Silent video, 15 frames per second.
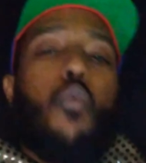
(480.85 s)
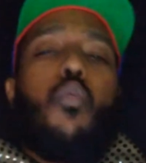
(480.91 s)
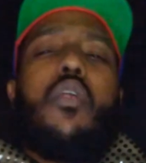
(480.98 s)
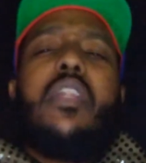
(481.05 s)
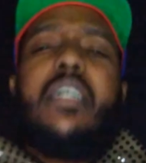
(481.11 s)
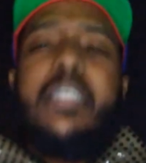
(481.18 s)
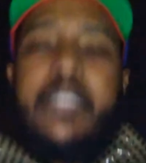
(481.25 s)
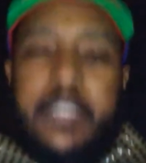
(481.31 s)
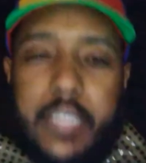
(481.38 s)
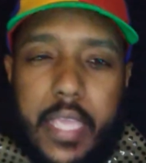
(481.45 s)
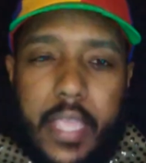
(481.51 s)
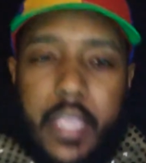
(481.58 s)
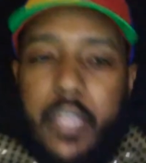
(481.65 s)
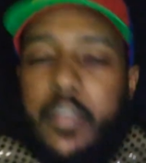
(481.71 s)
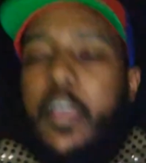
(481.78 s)
will
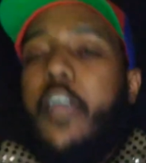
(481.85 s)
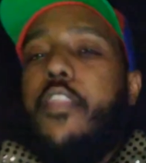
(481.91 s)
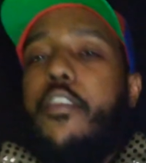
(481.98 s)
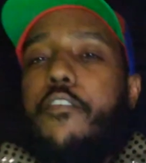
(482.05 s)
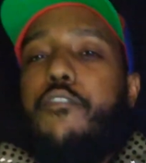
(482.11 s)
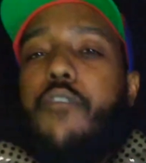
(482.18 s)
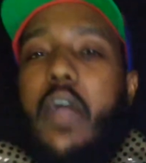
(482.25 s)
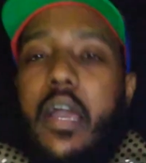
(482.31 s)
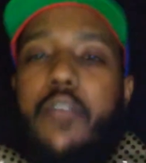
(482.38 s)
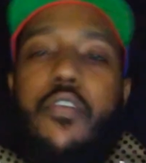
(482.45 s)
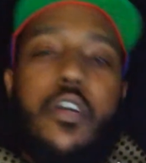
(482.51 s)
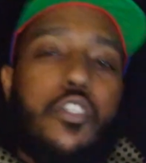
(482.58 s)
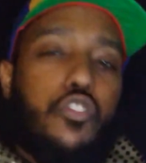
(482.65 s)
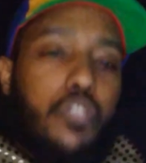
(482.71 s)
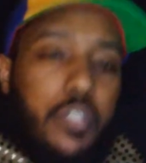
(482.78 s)
contain the
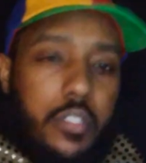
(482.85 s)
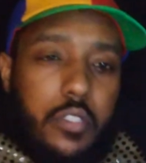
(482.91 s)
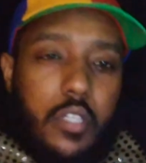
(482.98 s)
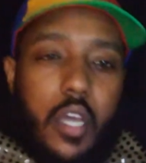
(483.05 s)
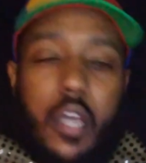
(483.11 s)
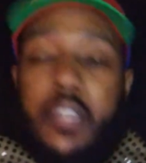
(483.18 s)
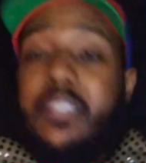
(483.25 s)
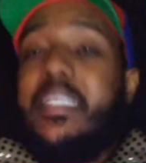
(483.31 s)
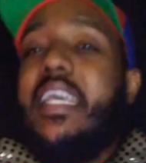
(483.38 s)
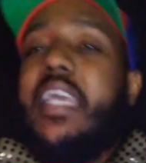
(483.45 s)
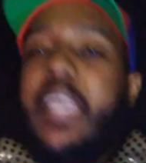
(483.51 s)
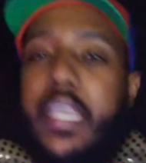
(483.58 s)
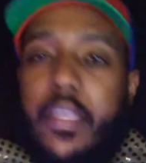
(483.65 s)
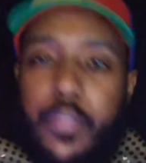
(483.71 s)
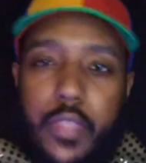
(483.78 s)
500 stocks
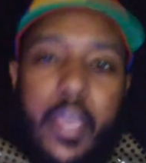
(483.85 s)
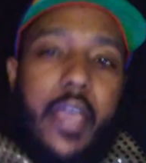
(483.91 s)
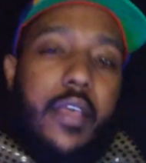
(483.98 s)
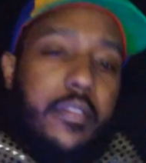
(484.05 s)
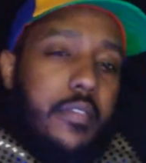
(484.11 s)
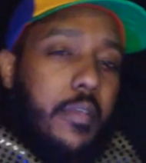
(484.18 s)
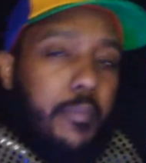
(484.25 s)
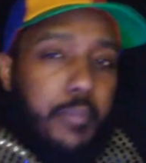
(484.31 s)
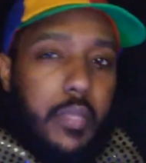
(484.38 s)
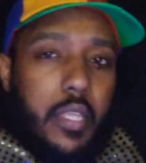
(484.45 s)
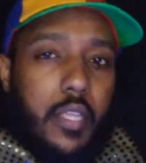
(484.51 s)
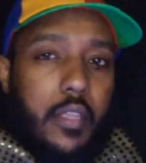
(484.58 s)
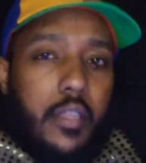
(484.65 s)
in the S&P.